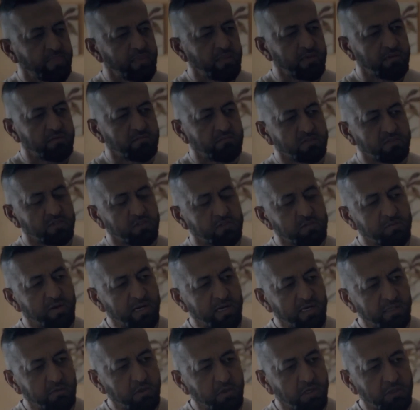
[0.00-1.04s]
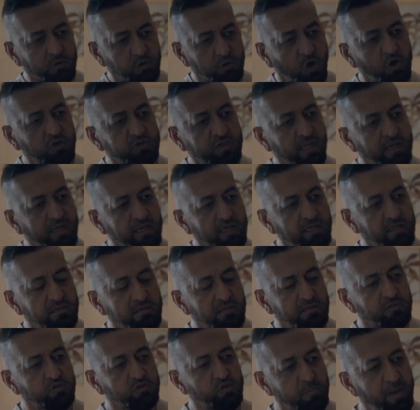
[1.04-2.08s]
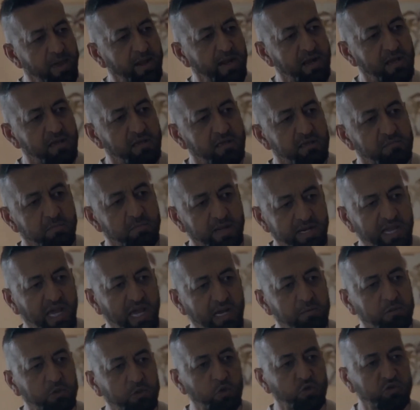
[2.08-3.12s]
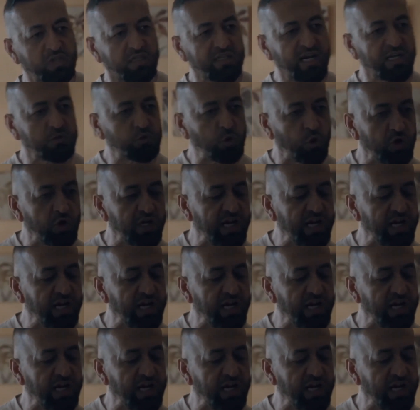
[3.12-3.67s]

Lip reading: but she's also trying to help her best friend. She's also